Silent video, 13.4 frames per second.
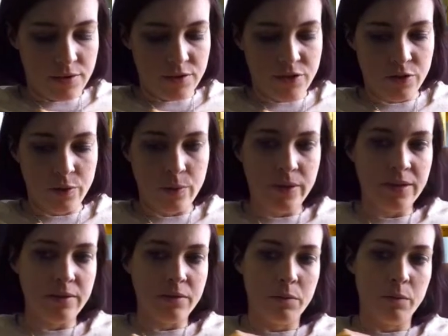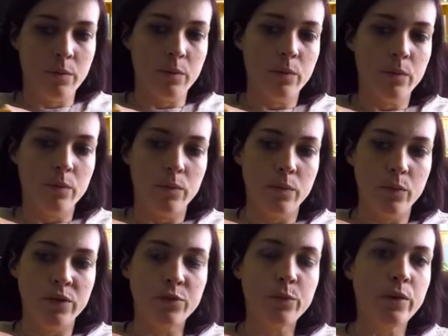So it
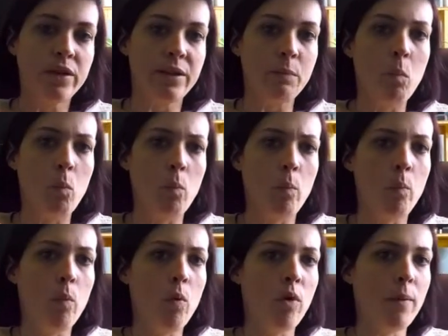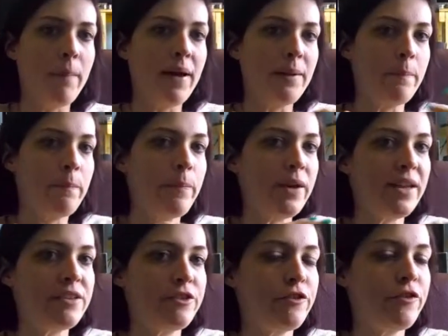was really more my
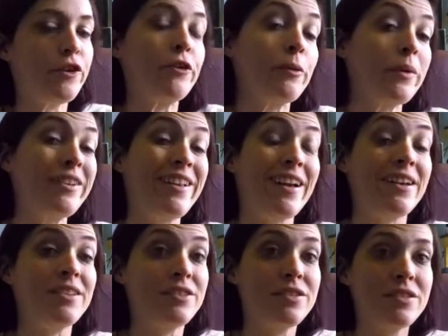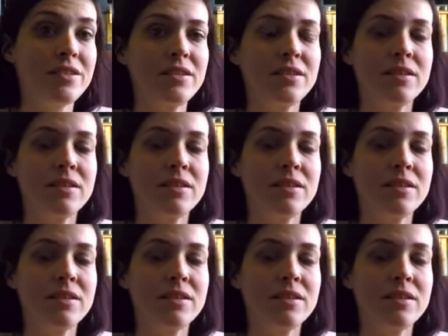biggest fear realized.